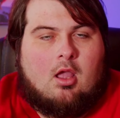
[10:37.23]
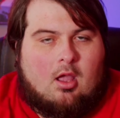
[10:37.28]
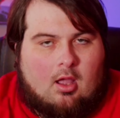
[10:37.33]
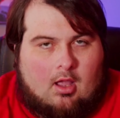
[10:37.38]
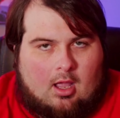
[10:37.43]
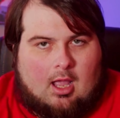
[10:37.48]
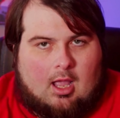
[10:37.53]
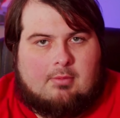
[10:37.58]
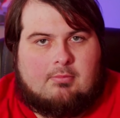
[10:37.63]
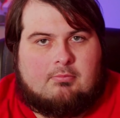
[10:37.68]

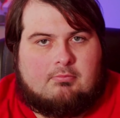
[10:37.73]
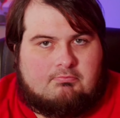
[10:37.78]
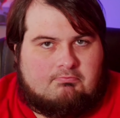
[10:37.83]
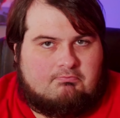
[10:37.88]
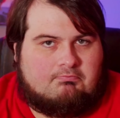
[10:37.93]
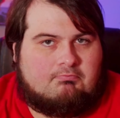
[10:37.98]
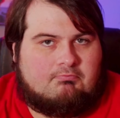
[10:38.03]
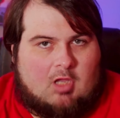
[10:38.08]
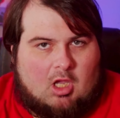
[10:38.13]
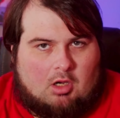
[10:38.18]
I'm
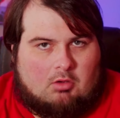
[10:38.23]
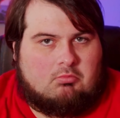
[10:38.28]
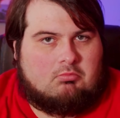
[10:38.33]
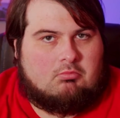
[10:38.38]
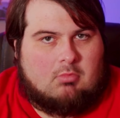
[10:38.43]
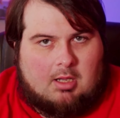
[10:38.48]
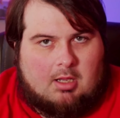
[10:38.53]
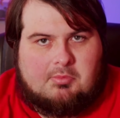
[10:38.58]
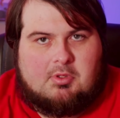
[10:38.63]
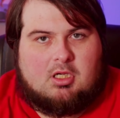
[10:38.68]

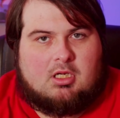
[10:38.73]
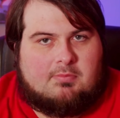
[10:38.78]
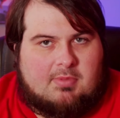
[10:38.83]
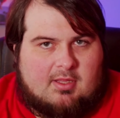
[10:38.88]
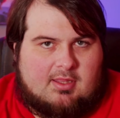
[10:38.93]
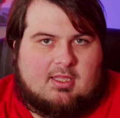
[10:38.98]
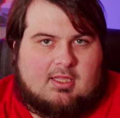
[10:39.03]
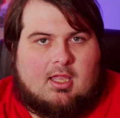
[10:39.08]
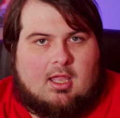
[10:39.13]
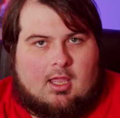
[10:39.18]
going to be
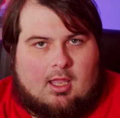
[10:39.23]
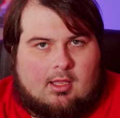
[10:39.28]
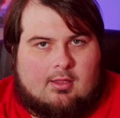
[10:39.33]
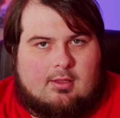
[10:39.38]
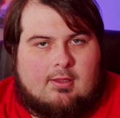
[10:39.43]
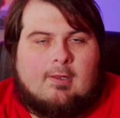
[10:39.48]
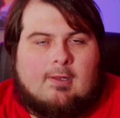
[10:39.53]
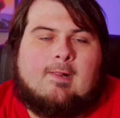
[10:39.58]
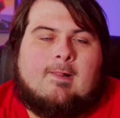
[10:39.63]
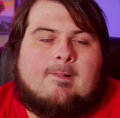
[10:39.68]
the king.
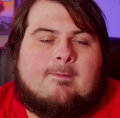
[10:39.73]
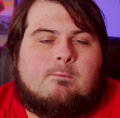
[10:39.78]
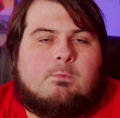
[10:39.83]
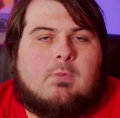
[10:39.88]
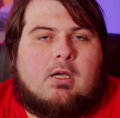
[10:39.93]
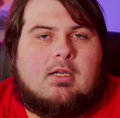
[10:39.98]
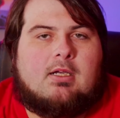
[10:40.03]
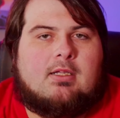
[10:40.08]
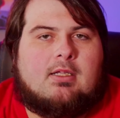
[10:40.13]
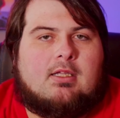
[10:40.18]

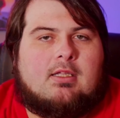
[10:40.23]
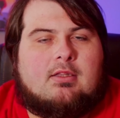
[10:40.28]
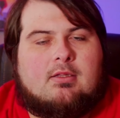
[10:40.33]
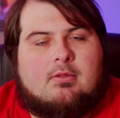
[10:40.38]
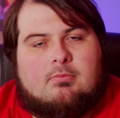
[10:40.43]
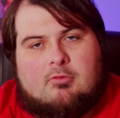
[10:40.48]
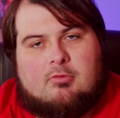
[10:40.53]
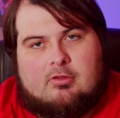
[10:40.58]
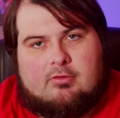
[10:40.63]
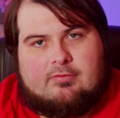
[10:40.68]
But in the
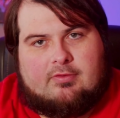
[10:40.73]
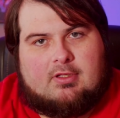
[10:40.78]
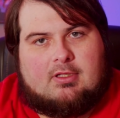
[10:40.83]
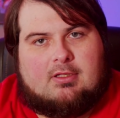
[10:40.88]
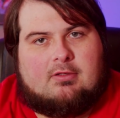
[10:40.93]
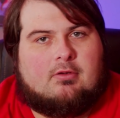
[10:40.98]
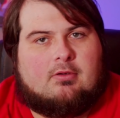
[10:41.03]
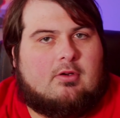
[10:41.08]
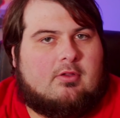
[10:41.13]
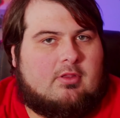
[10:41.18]

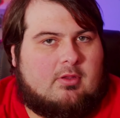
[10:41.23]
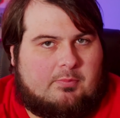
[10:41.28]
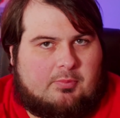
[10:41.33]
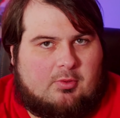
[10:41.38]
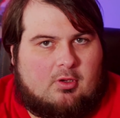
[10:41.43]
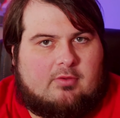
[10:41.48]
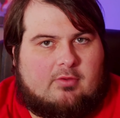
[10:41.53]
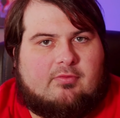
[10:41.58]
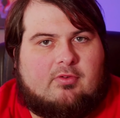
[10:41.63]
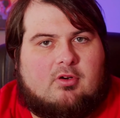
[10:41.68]
movie, or in the
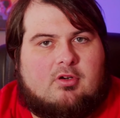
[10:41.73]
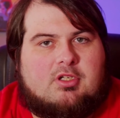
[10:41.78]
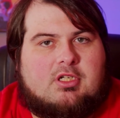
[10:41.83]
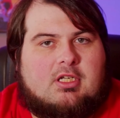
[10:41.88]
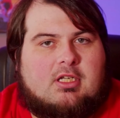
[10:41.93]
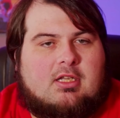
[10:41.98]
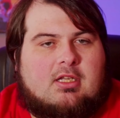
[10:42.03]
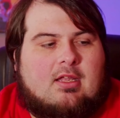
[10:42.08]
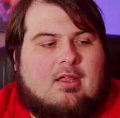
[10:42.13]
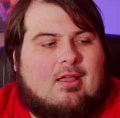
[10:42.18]
book
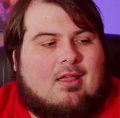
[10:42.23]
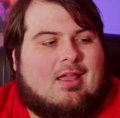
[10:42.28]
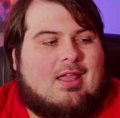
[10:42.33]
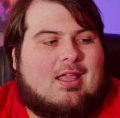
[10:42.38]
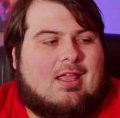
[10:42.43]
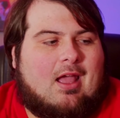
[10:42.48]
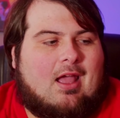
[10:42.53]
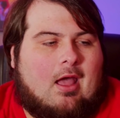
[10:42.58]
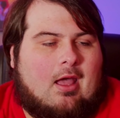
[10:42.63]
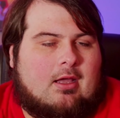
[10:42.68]
version,
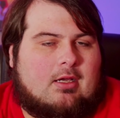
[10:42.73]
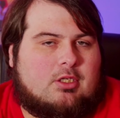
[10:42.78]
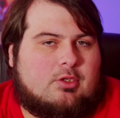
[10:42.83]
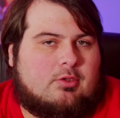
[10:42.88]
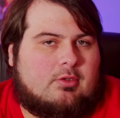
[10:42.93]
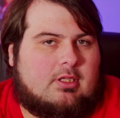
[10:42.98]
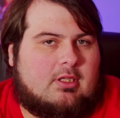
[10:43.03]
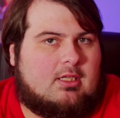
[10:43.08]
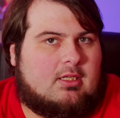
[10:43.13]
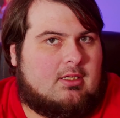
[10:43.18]
he
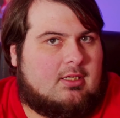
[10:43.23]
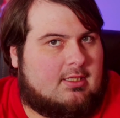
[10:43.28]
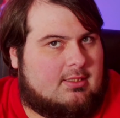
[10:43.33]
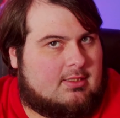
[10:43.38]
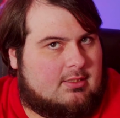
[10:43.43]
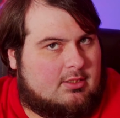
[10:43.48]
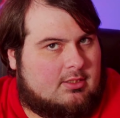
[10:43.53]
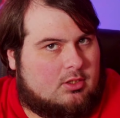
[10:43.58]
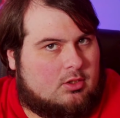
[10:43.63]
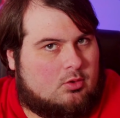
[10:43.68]
actually gets
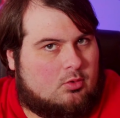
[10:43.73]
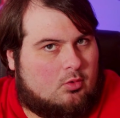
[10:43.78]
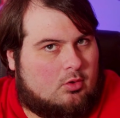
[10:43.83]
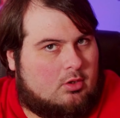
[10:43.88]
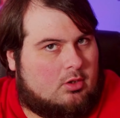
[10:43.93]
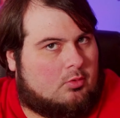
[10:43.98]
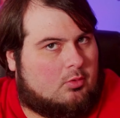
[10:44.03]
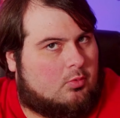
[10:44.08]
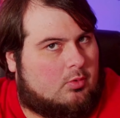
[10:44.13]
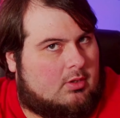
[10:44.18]
the
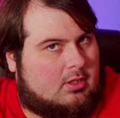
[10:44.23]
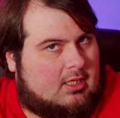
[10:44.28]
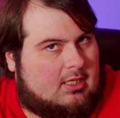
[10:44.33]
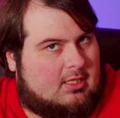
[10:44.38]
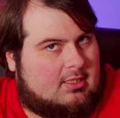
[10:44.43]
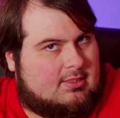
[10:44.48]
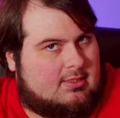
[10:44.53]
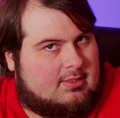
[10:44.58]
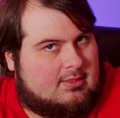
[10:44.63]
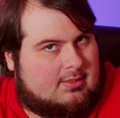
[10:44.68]
sword when
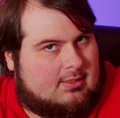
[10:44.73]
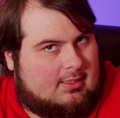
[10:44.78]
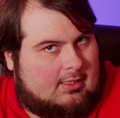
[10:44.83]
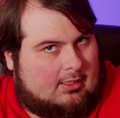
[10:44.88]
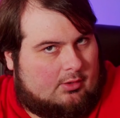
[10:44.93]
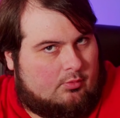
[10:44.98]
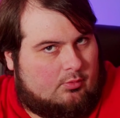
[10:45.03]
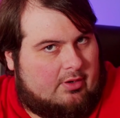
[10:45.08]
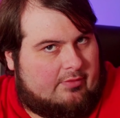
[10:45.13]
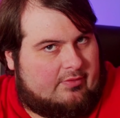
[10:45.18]
he's at
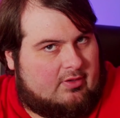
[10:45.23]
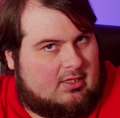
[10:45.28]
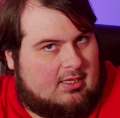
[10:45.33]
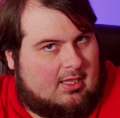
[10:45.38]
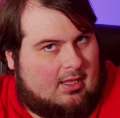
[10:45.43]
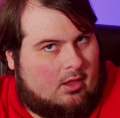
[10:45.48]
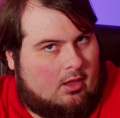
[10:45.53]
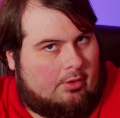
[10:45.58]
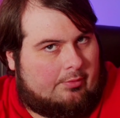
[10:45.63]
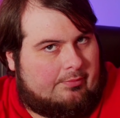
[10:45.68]

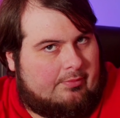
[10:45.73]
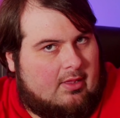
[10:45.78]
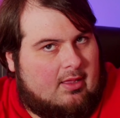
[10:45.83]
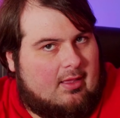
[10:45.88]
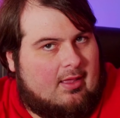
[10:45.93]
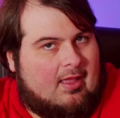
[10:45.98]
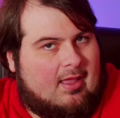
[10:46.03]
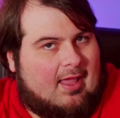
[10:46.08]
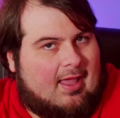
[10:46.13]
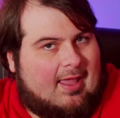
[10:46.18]
Rivendell,
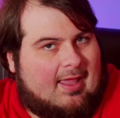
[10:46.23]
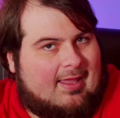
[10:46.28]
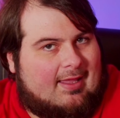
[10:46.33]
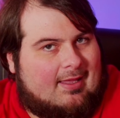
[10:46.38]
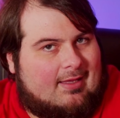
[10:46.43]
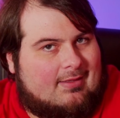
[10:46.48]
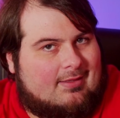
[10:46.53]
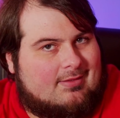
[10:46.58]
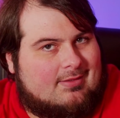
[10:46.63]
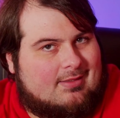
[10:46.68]

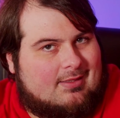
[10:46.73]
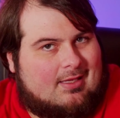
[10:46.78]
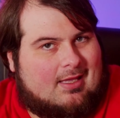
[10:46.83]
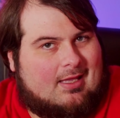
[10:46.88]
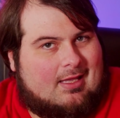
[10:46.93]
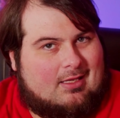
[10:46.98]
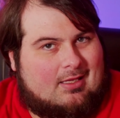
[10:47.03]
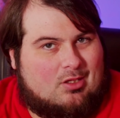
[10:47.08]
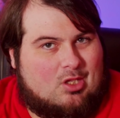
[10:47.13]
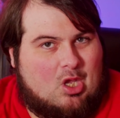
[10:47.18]
and
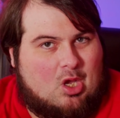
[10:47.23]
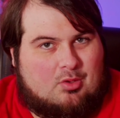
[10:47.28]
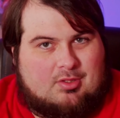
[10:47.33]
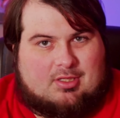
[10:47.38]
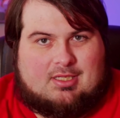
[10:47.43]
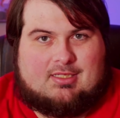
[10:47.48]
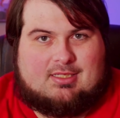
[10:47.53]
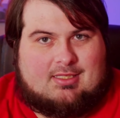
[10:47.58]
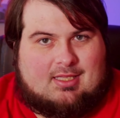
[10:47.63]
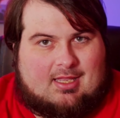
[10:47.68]
he knows
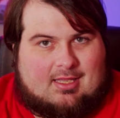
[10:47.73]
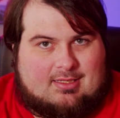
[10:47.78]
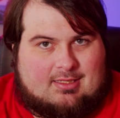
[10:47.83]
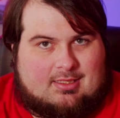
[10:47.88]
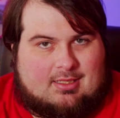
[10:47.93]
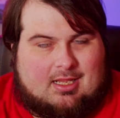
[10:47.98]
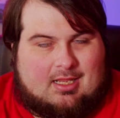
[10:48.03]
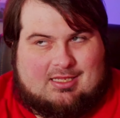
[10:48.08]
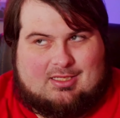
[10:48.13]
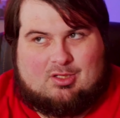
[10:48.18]
his
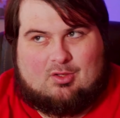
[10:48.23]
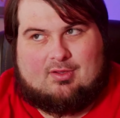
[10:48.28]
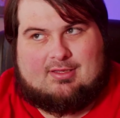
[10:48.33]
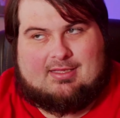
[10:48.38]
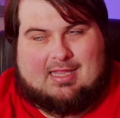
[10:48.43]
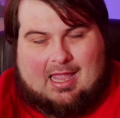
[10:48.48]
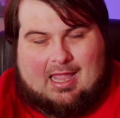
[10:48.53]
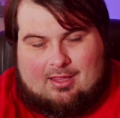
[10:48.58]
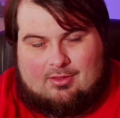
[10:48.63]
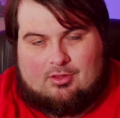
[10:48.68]
destiny. So he's
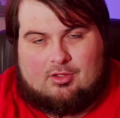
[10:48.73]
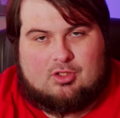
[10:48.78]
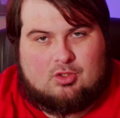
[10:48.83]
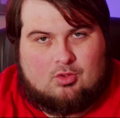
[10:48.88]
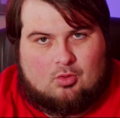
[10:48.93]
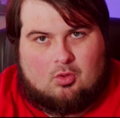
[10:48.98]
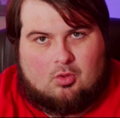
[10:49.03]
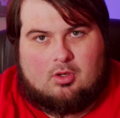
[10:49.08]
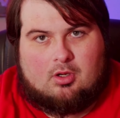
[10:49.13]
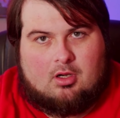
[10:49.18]
had the
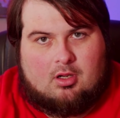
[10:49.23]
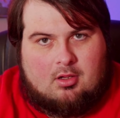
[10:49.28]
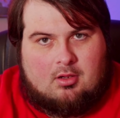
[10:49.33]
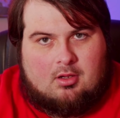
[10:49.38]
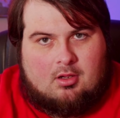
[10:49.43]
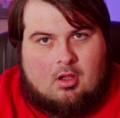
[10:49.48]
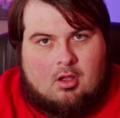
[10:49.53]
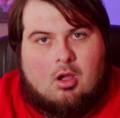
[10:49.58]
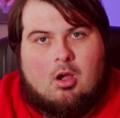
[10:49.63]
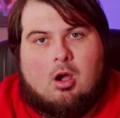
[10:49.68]
sword
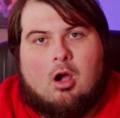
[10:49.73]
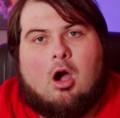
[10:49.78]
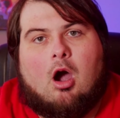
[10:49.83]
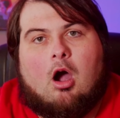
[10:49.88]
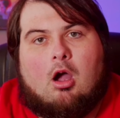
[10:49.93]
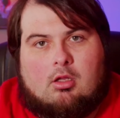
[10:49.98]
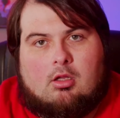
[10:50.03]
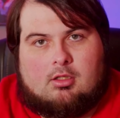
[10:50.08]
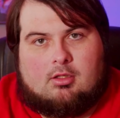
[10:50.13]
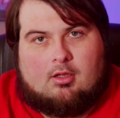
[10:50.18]

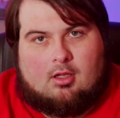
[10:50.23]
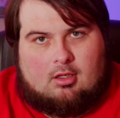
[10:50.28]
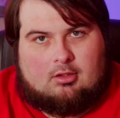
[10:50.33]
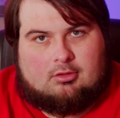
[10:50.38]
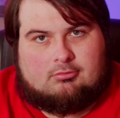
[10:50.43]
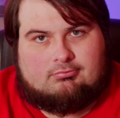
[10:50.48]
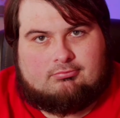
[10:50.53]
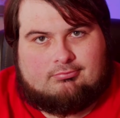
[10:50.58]
all along.